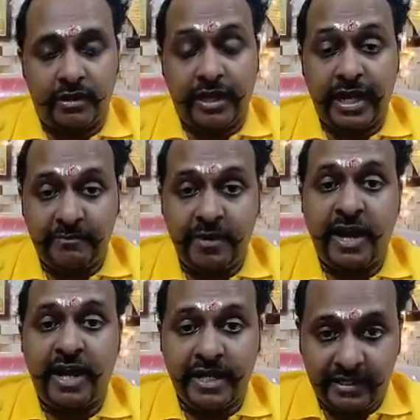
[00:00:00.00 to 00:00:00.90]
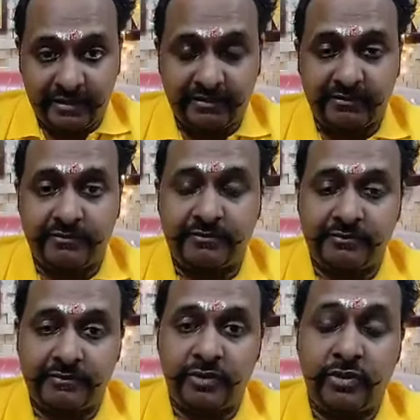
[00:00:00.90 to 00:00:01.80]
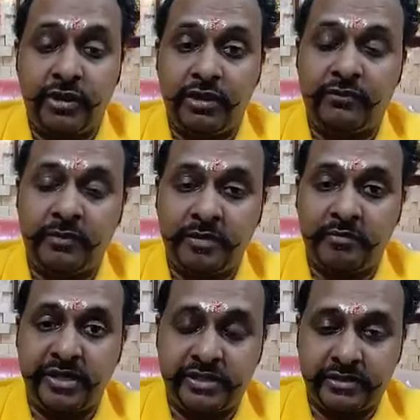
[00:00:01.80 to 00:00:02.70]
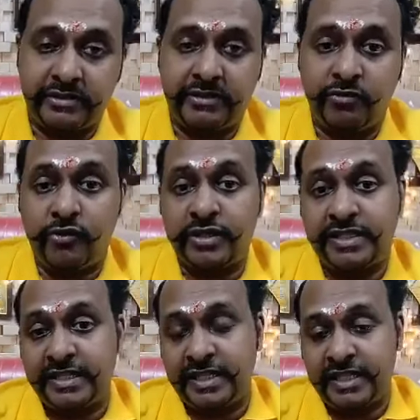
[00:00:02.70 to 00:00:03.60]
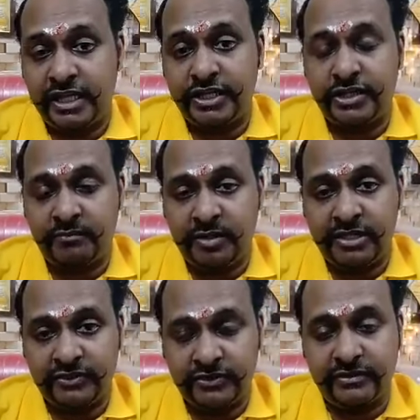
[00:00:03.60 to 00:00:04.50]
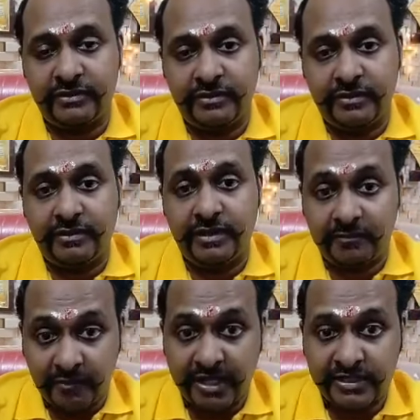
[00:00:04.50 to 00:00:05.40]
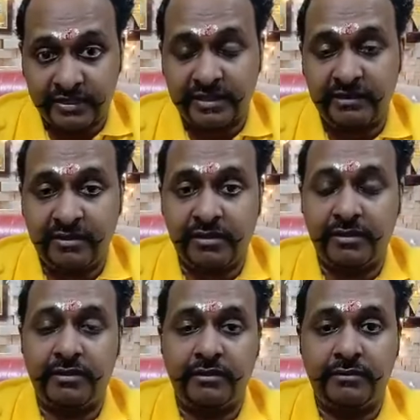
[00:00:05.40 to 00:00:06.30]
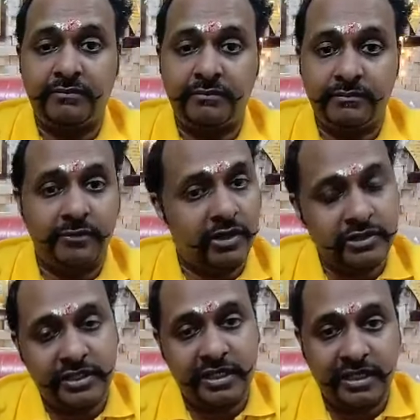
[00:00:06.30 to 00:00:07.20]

aim higher to learn from the best uh, overseas education means a master's level. Australia